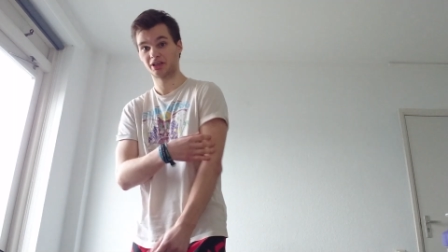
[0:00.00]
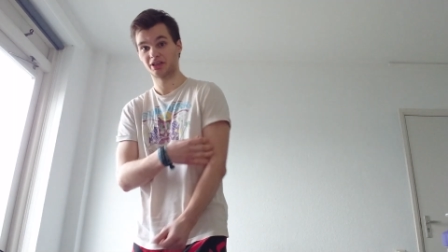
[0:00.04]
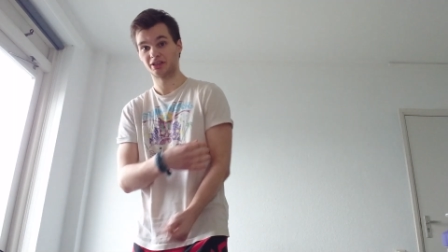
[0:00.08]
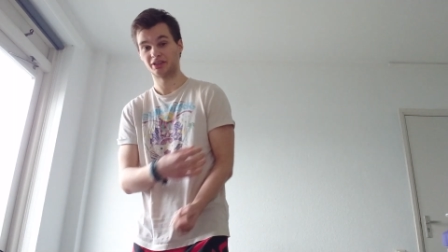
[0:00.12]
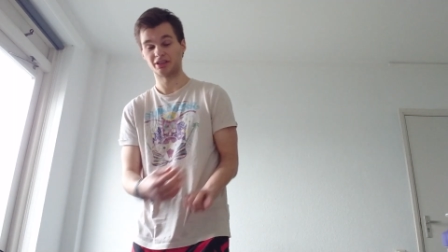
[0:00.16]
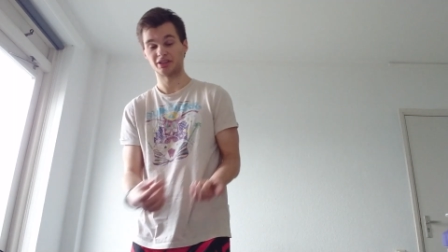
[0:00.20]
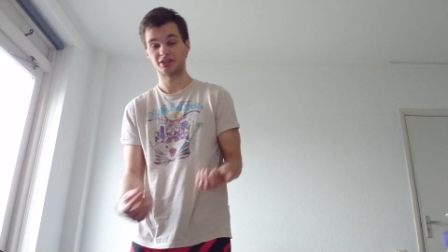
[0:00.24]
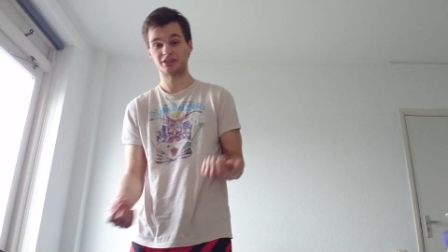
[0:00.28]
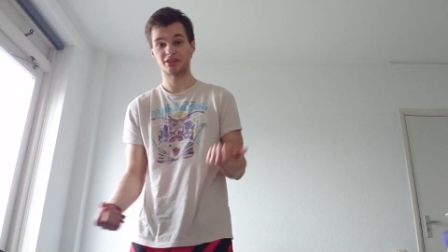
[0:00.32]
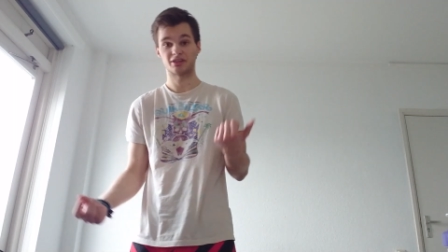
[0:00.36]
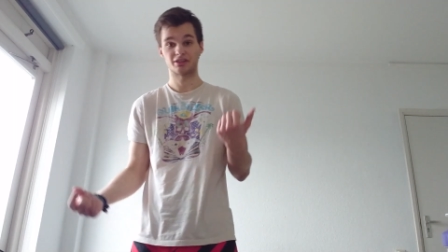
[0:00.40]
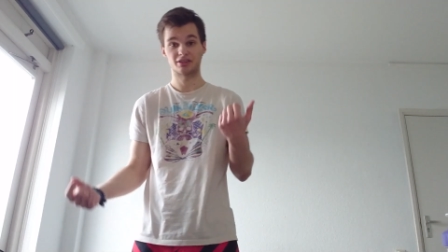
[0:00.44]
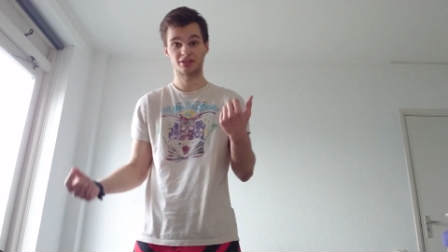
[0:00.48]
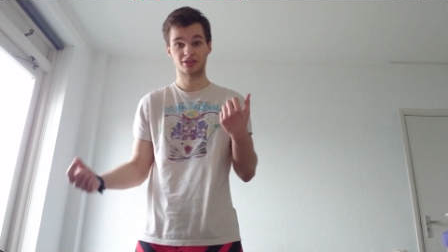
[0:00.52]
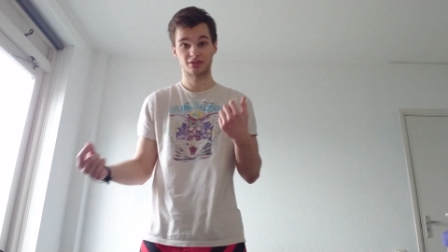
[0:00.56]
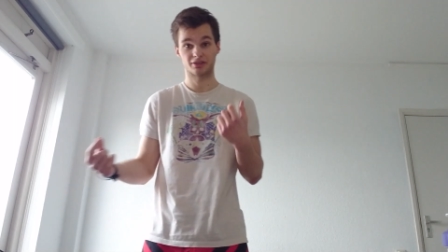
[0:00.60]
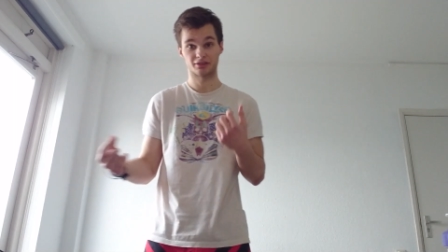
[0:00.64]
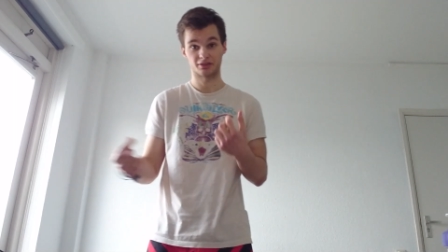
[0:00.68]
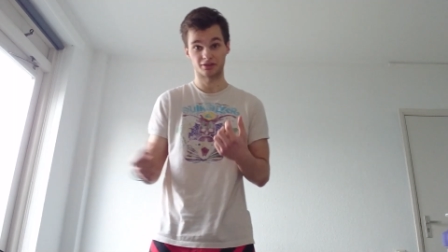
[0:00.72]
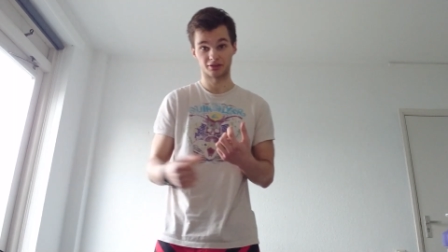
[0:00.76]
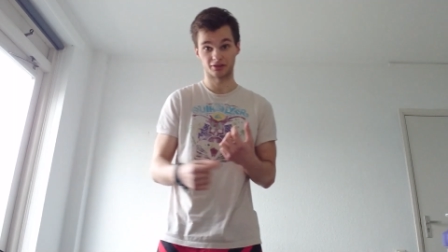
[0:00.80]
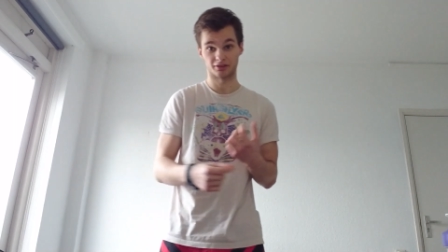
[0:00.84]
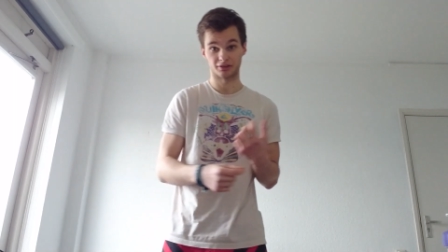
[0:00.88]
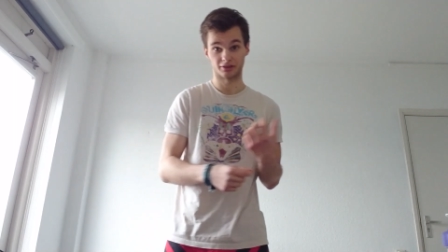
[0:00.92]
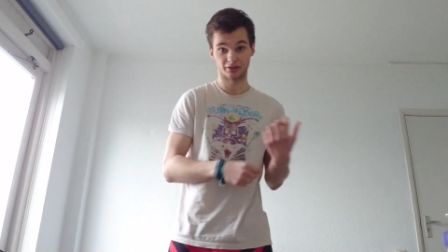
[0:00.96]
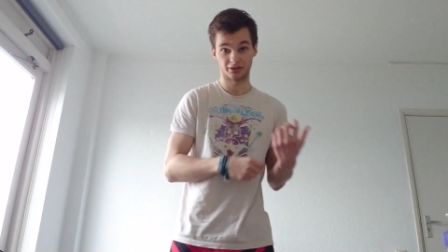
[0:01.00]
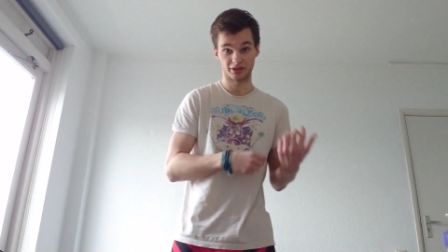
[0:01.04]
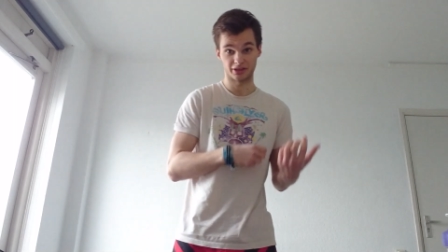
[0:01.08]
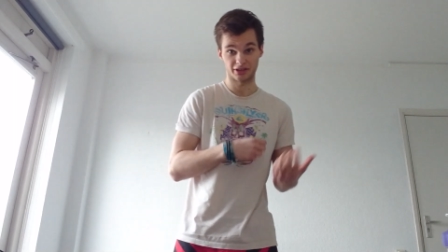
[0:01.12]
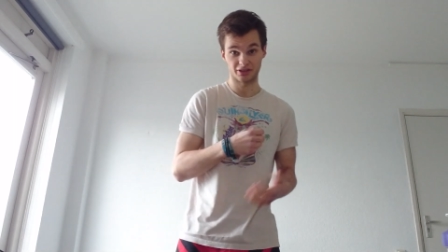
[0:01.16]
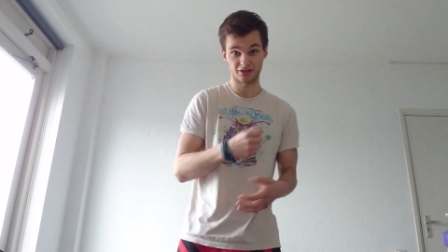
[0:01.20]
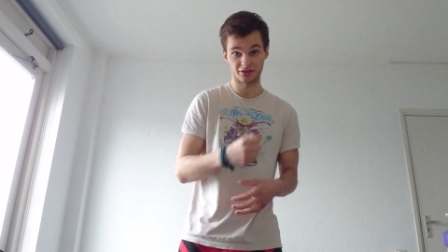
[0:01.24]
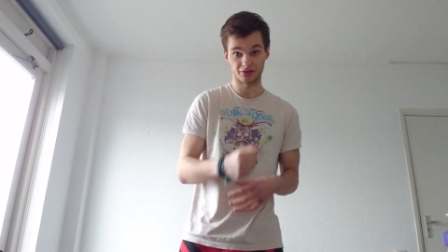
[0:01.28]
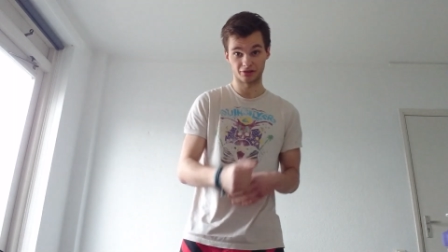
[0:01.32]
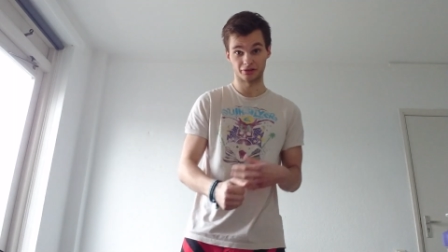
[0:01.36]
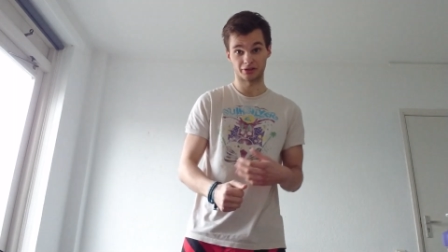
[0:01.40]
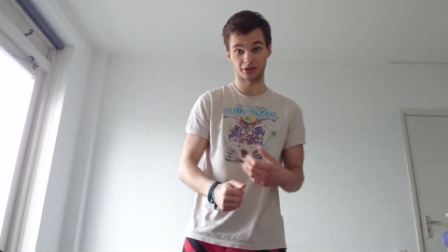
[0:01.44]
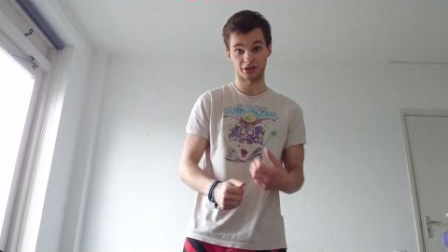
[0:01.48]
This is
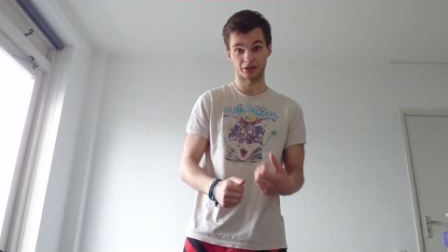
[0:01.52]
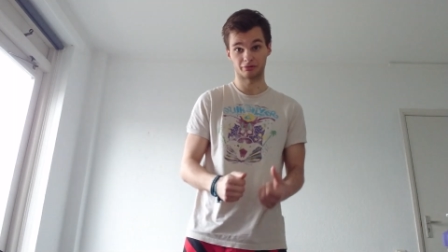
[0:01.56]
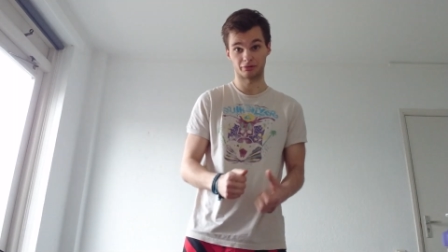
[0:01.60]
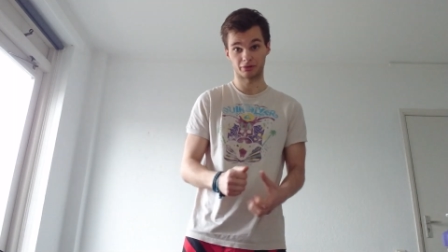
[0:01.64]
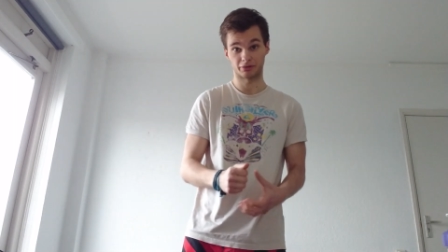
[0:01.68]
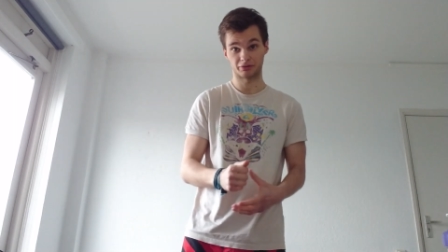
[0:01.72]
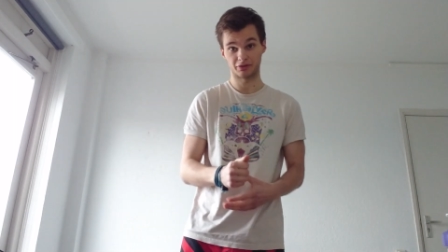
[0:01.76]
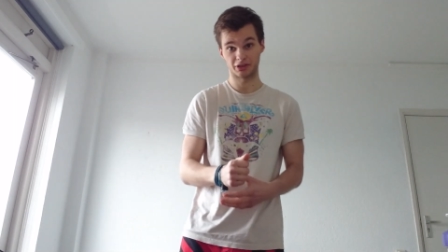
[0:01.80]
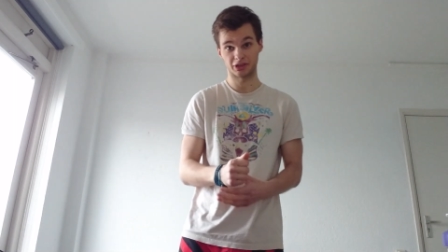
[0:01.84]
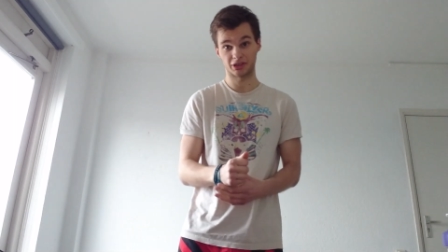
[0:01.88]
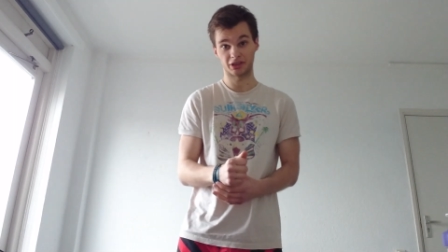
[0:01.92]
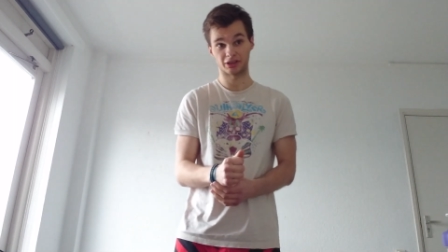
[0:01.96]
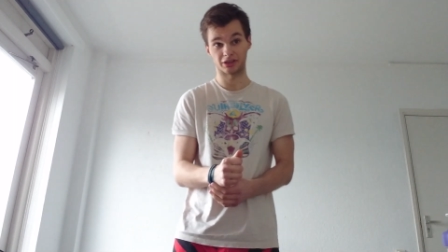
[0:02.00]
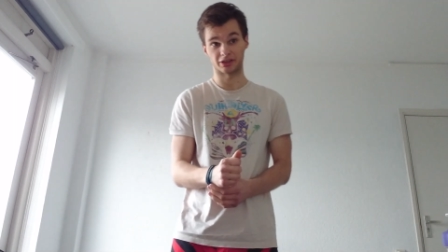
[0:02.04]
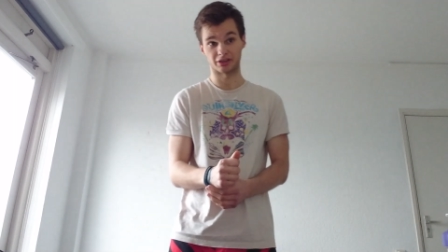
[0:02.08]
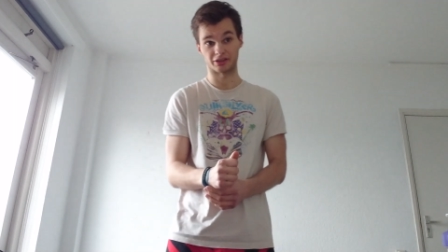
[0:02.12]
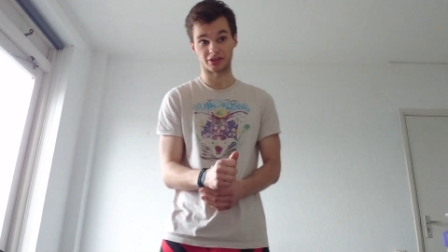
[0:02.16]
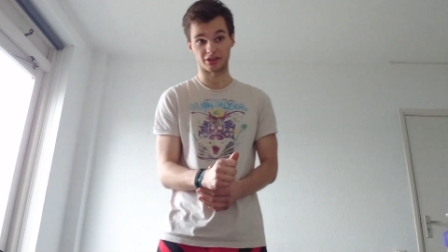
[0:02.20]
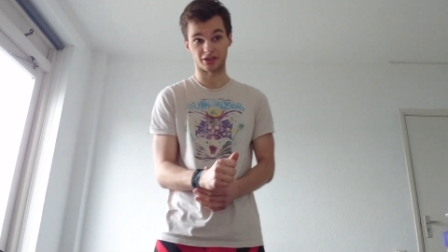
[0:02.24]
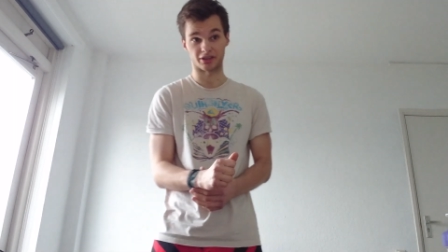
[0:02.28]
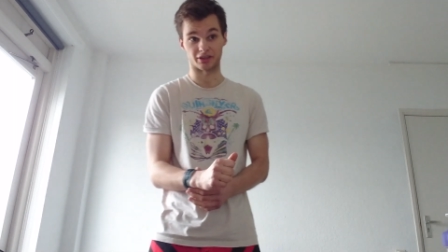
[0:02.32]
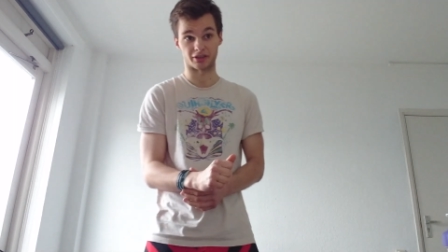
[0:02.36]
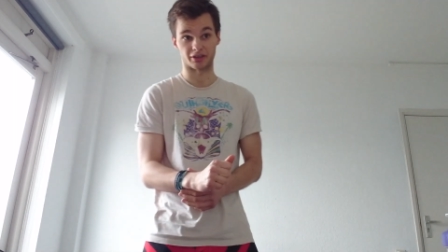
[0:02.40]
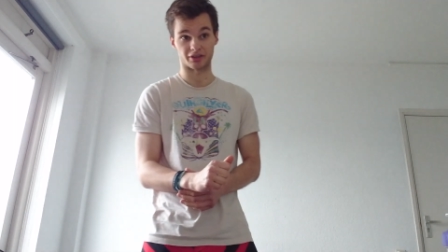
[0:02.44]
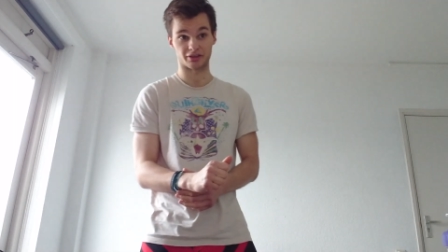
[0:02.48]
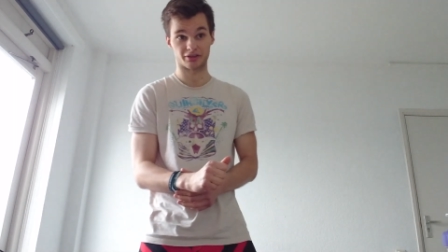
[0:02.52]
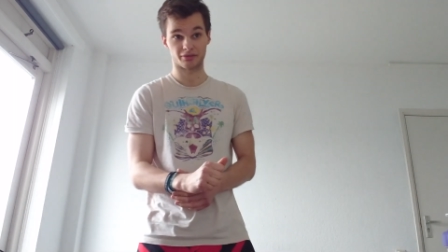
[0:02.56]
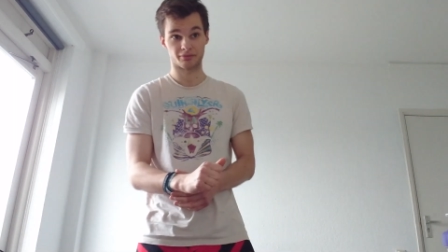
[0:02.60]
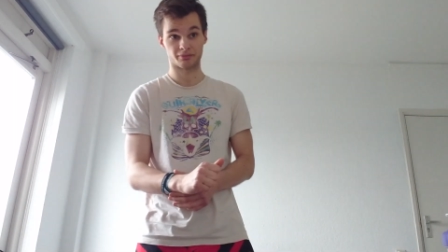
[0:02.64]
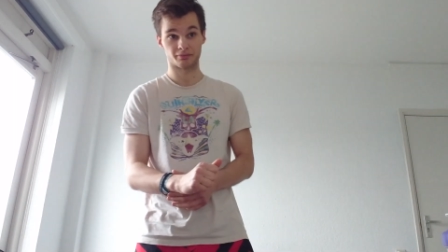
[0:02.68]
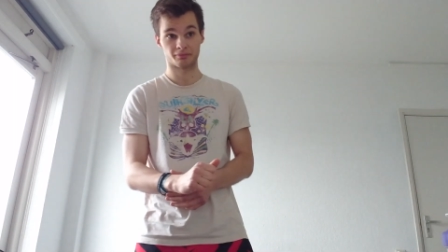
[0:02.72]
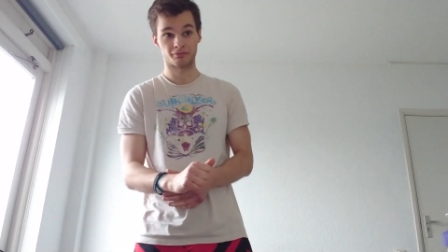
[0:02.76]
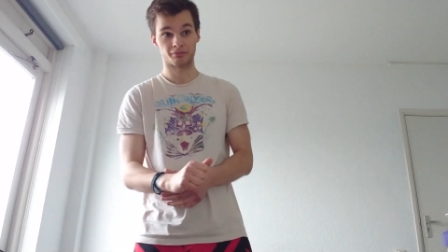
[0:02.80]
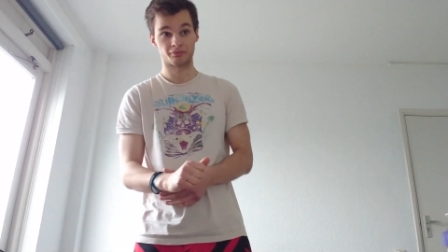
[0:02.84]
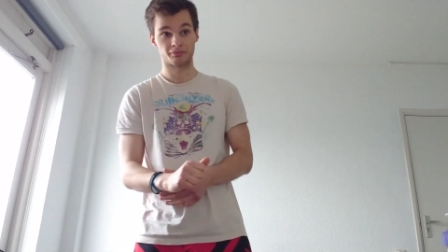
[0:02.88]
easier done with the calisthenics.